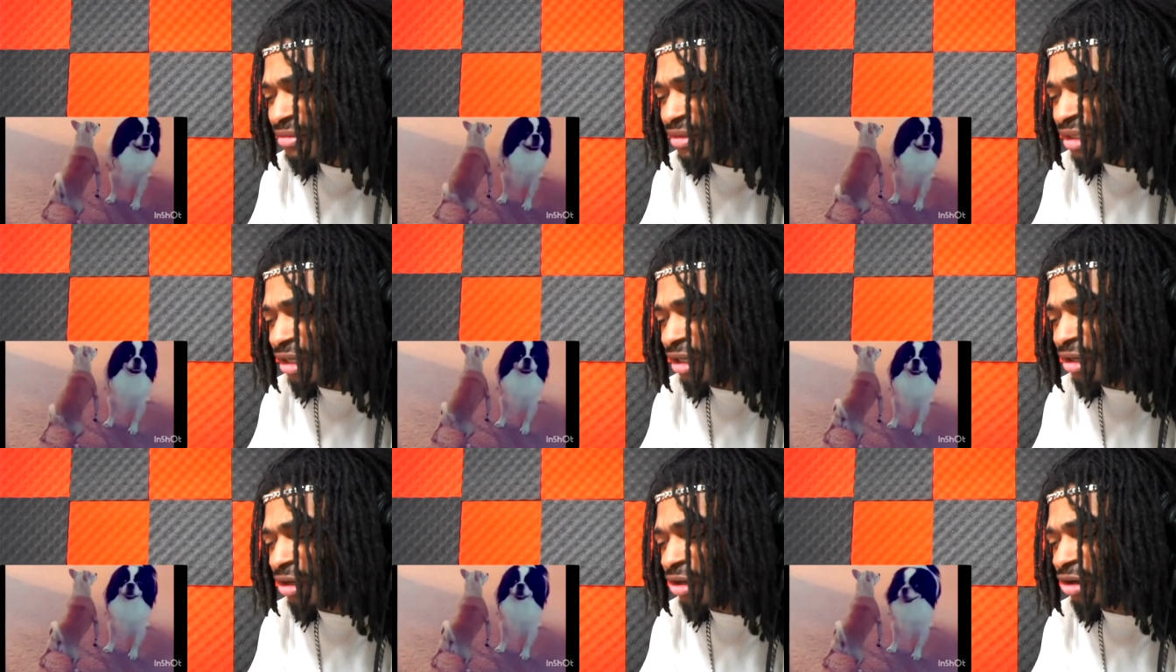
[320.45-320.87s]

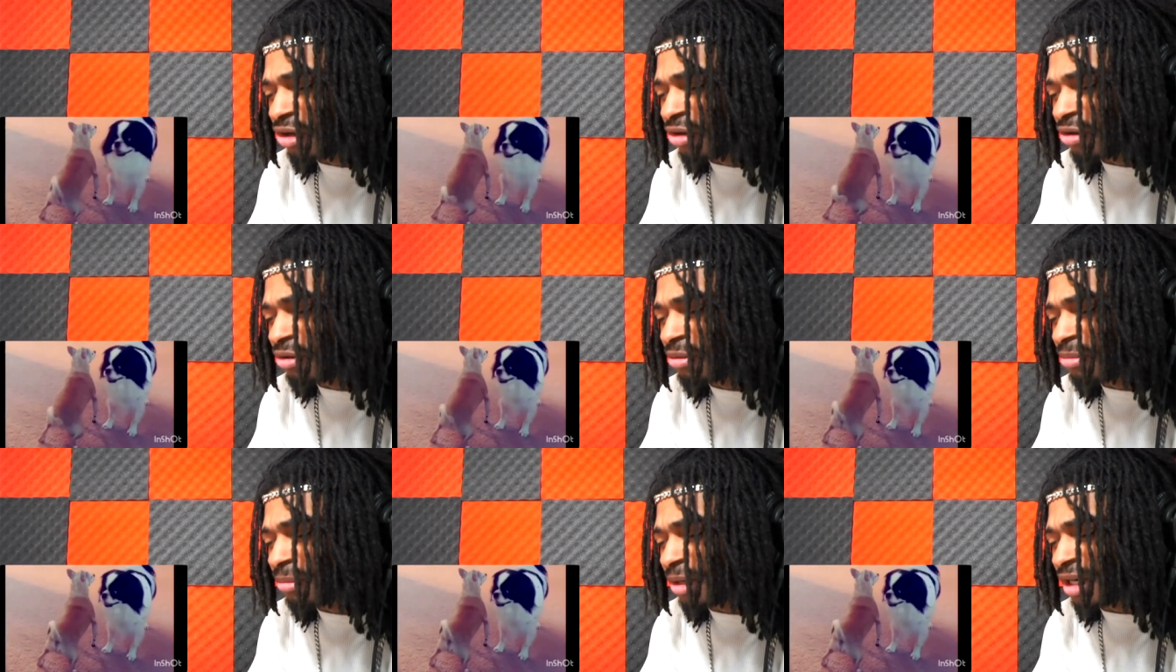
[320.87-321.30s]
my
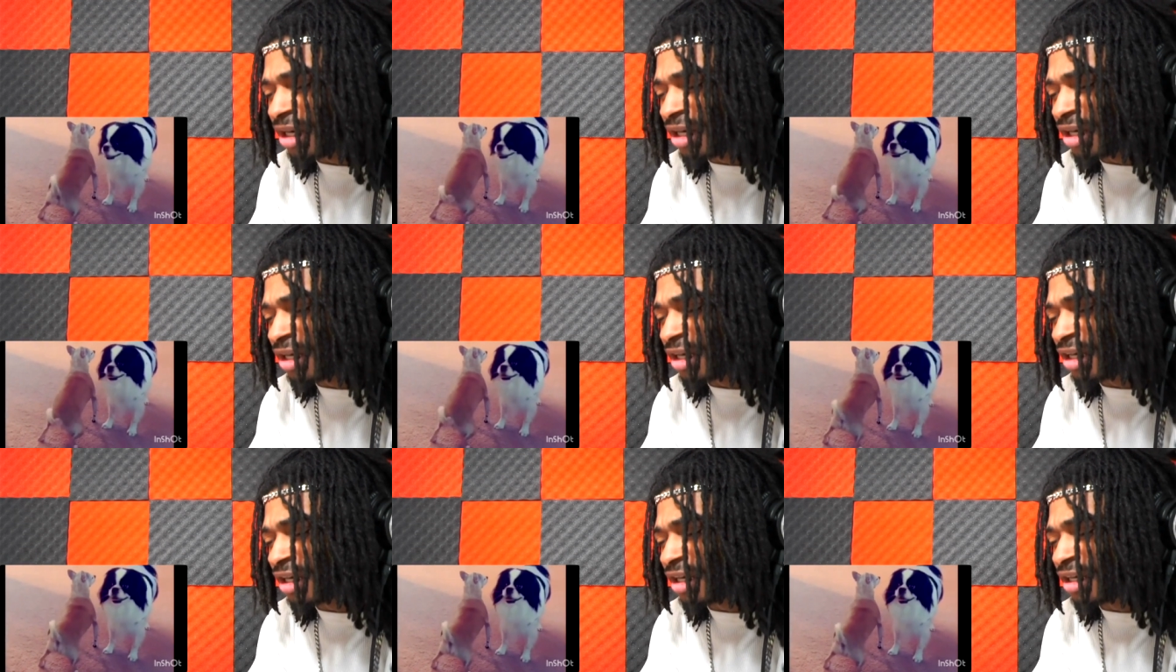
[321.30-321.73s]
Oh
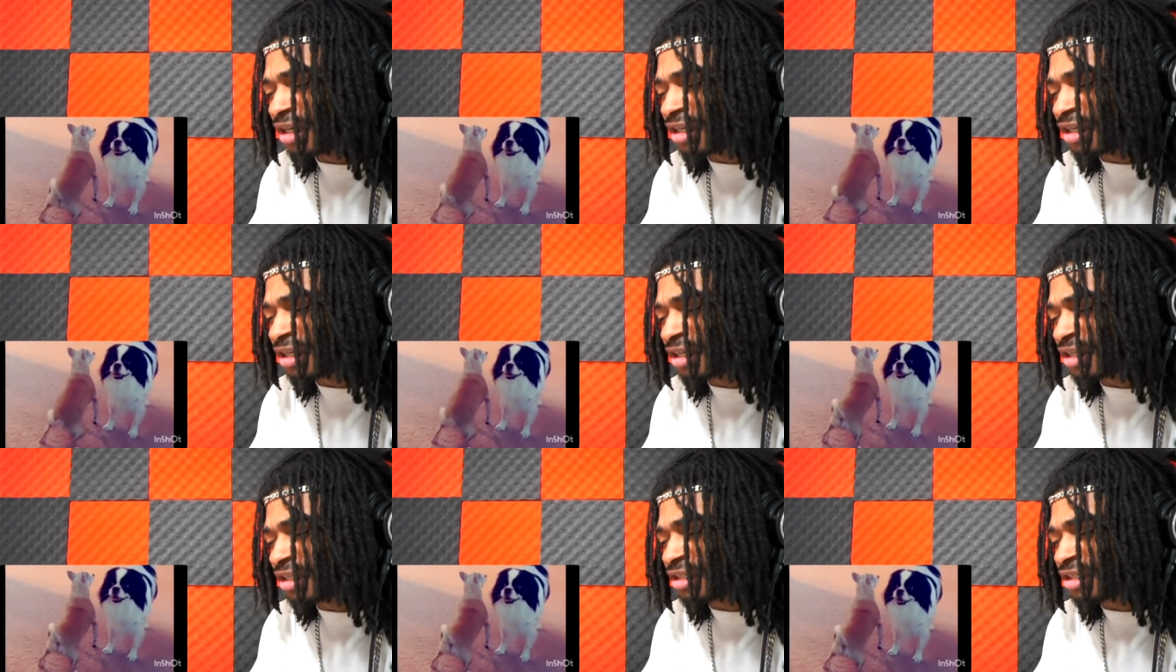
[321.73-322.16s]

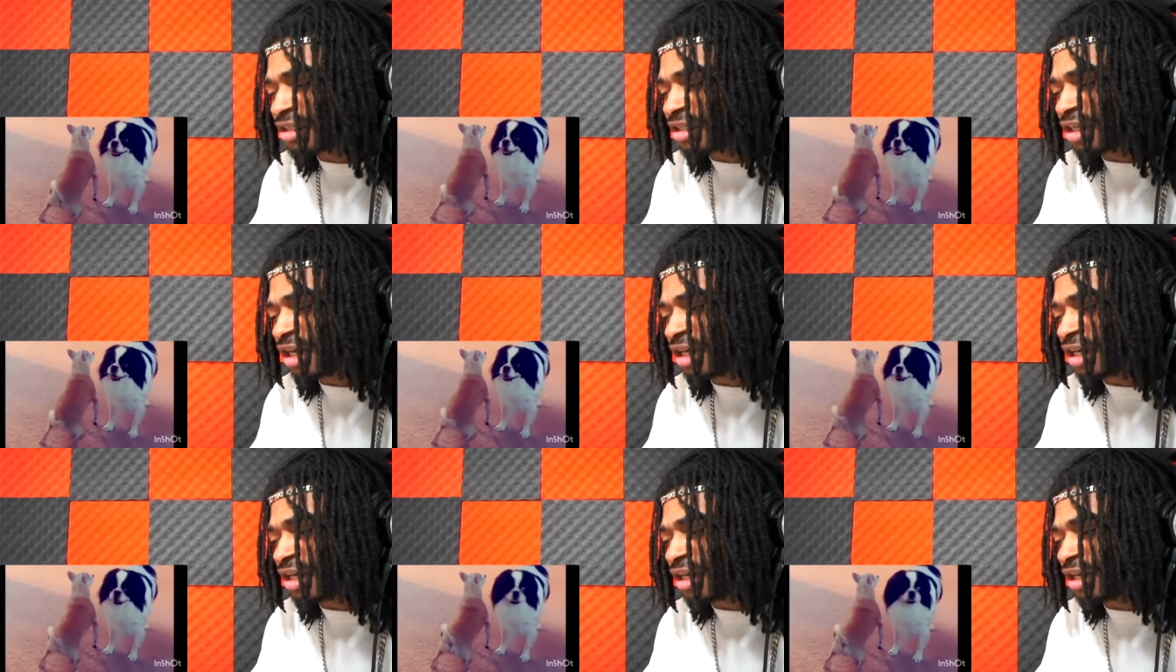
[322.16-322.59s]
my
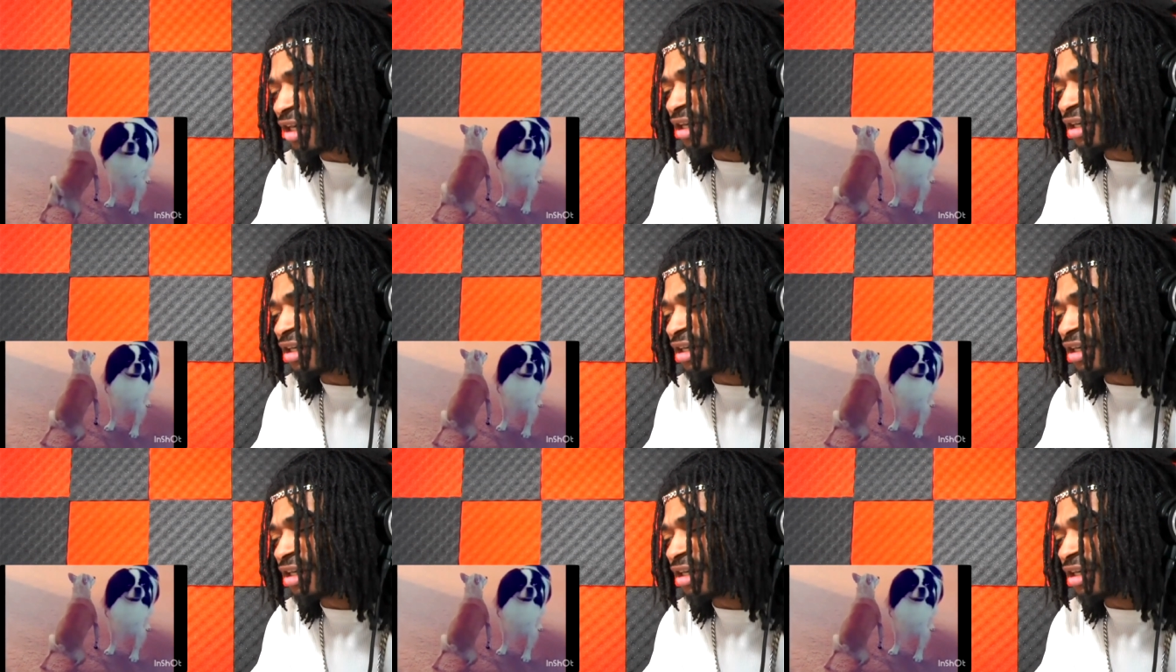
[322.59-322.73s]
god.